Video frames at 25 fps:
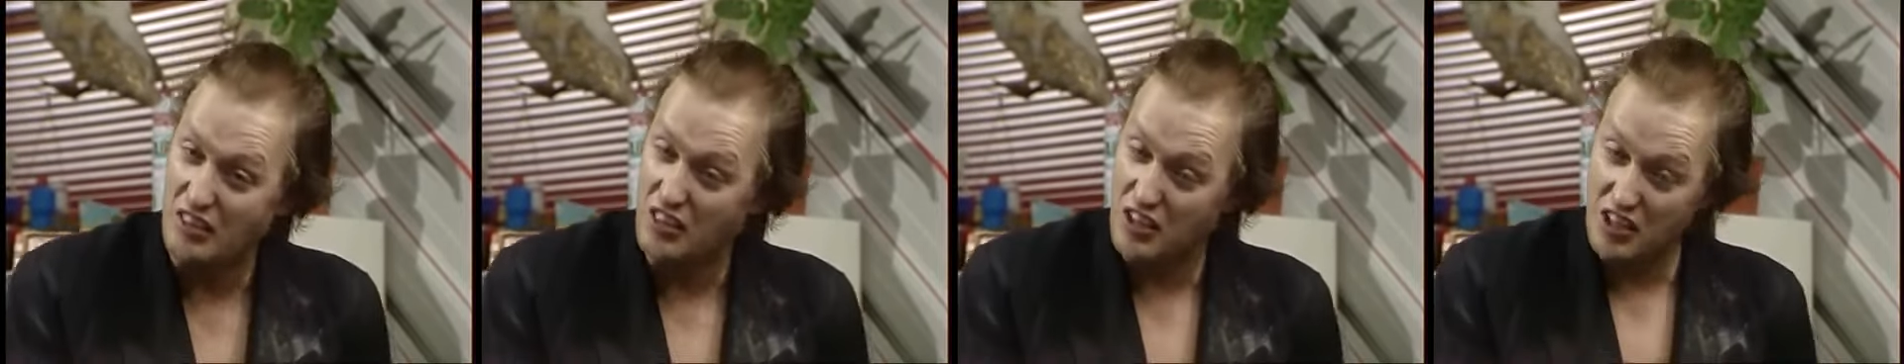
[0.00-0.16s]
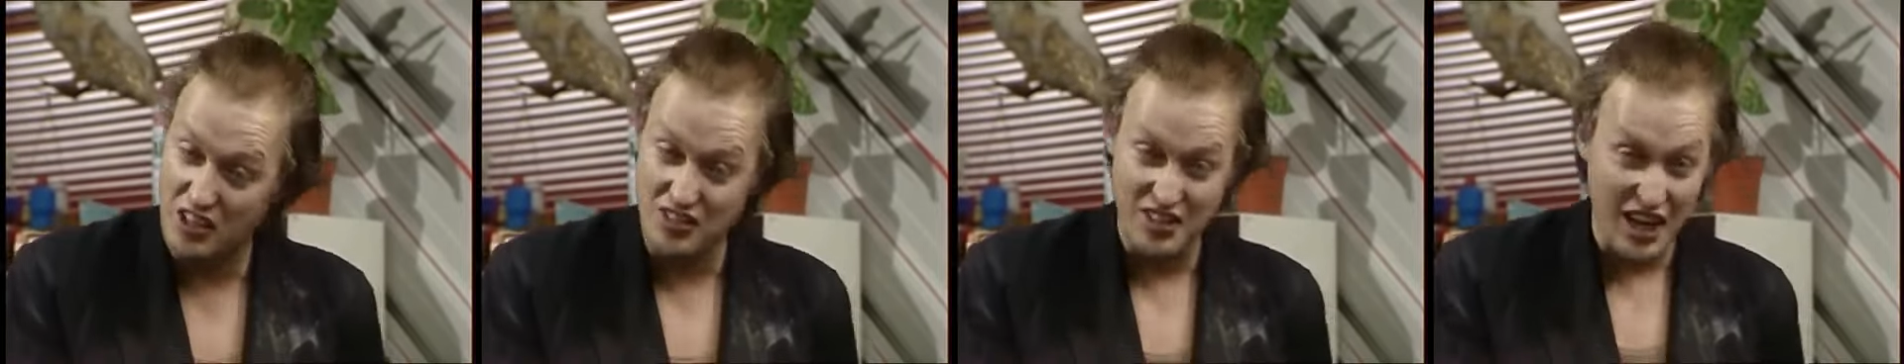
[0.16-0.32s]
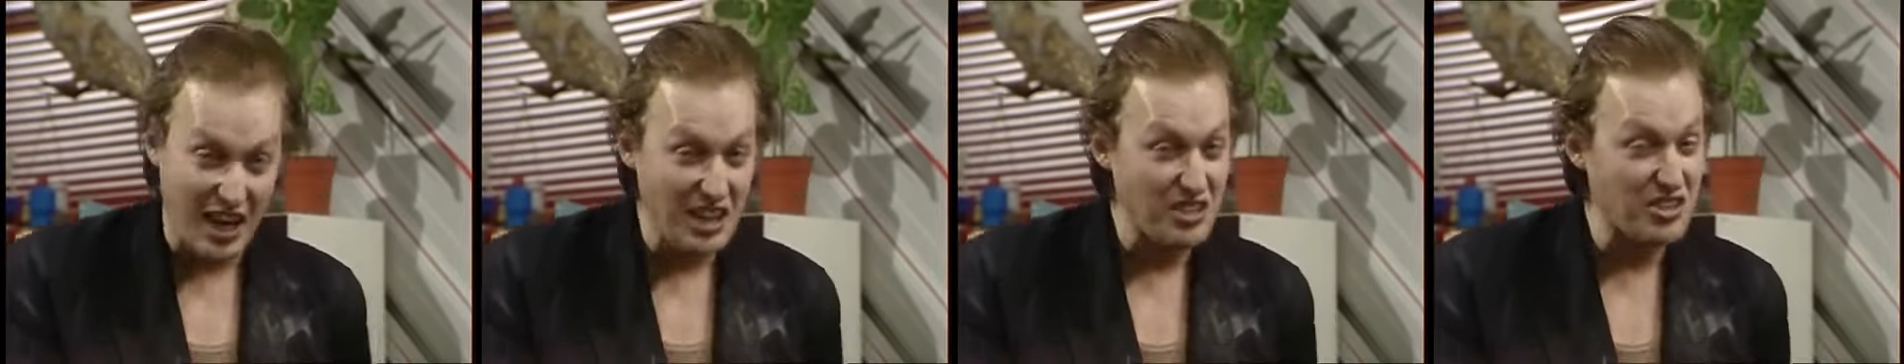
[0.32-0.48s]
and
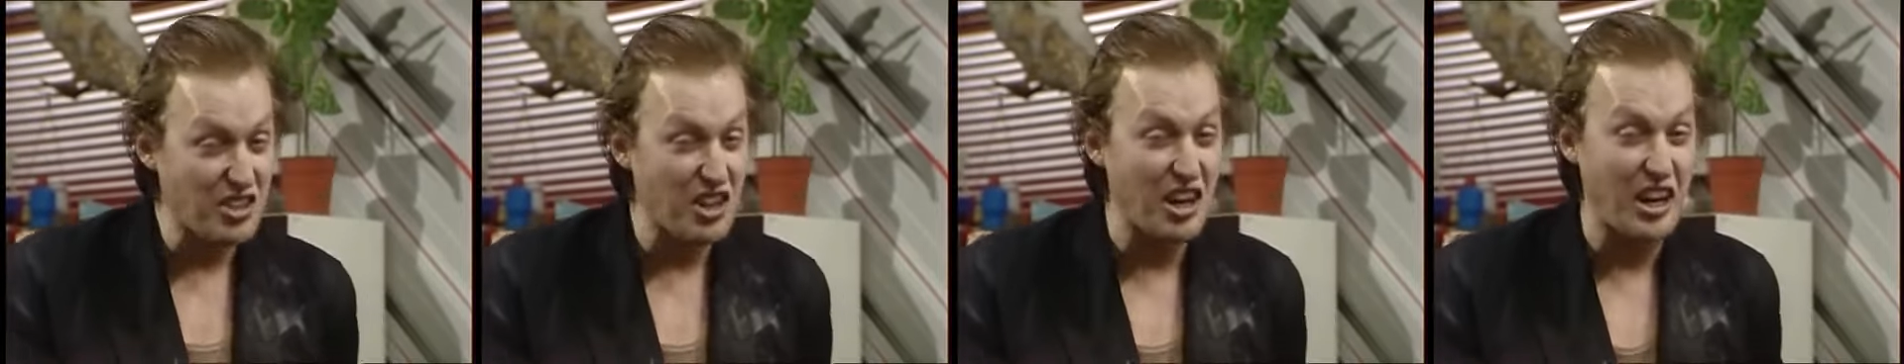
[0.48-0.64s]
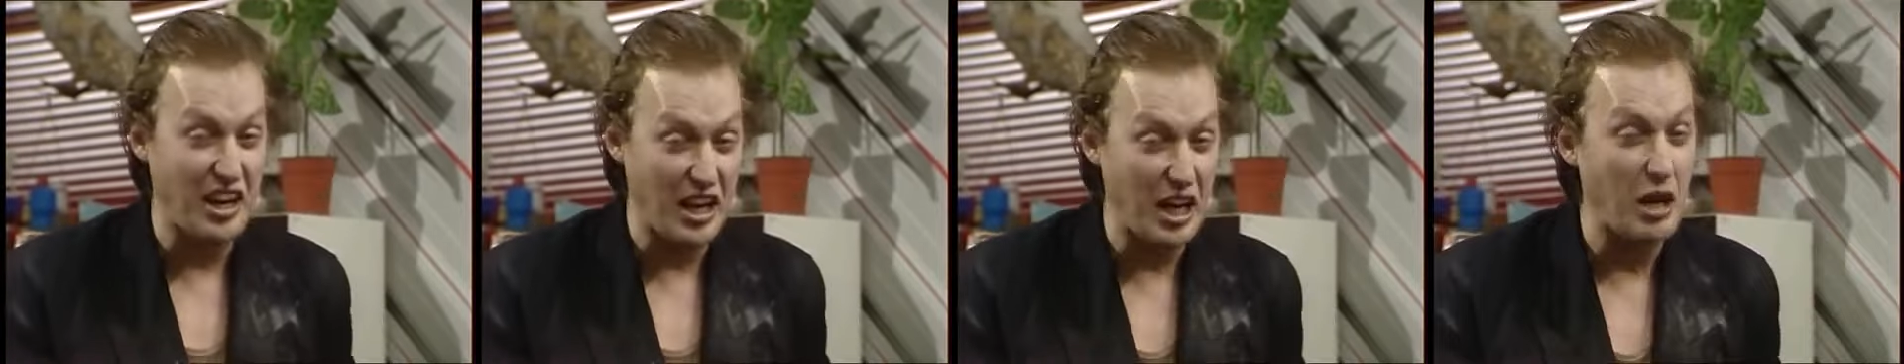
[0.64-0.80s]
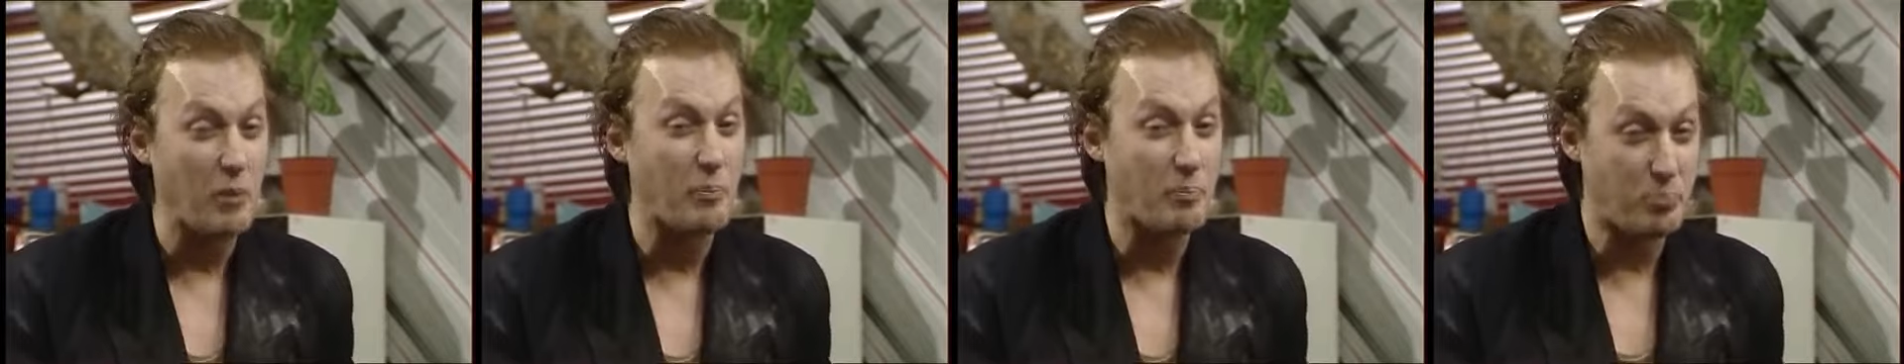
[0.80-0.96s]
it's
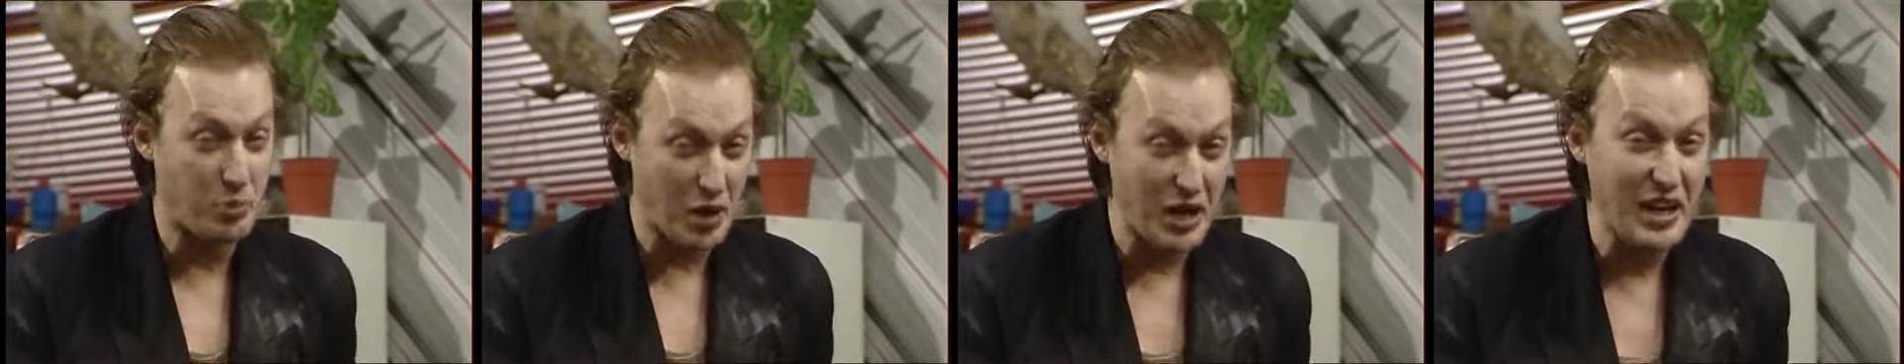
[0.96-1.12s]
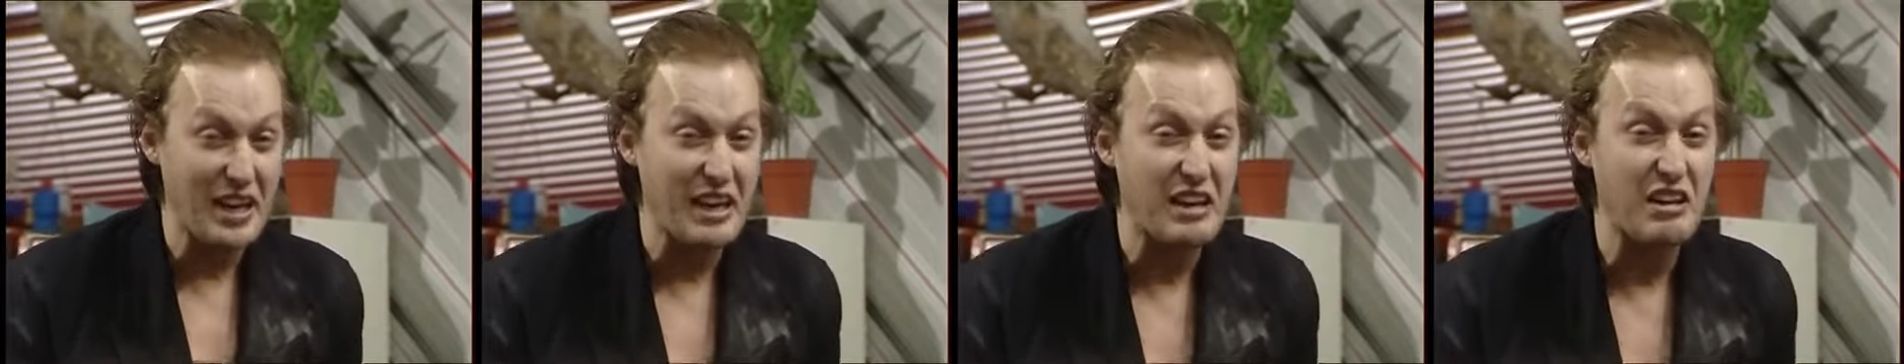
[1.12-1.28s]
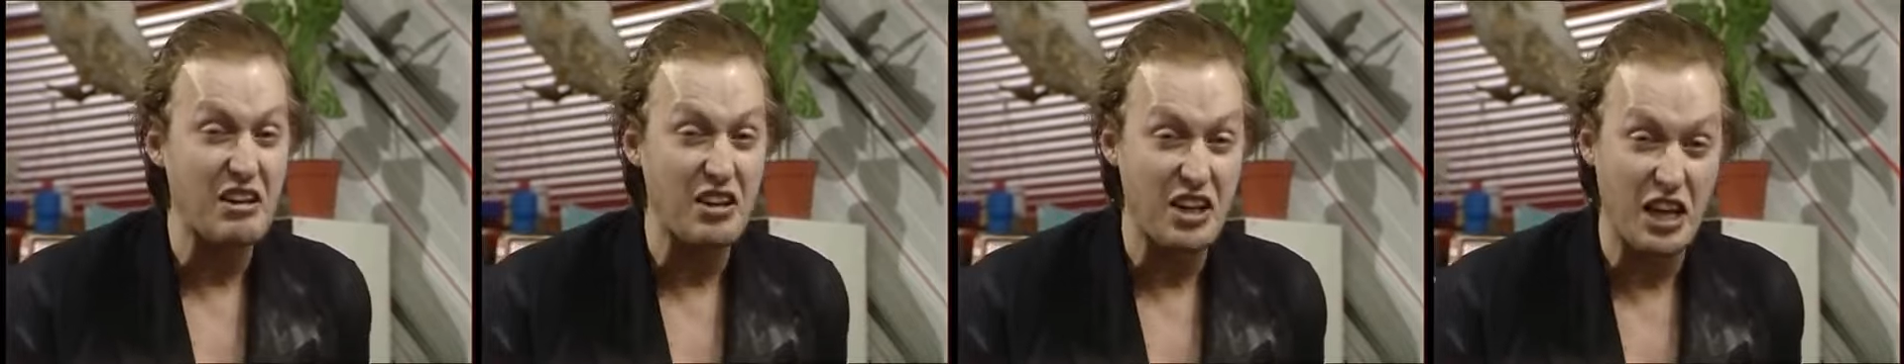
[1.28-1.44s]
actually a
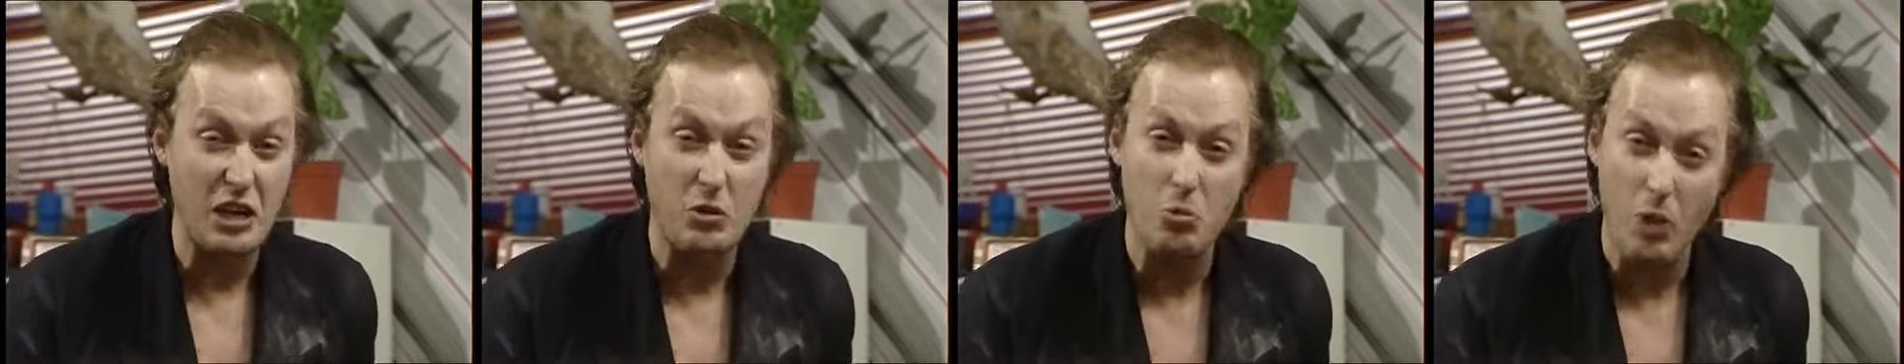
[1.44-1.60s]
brilliantly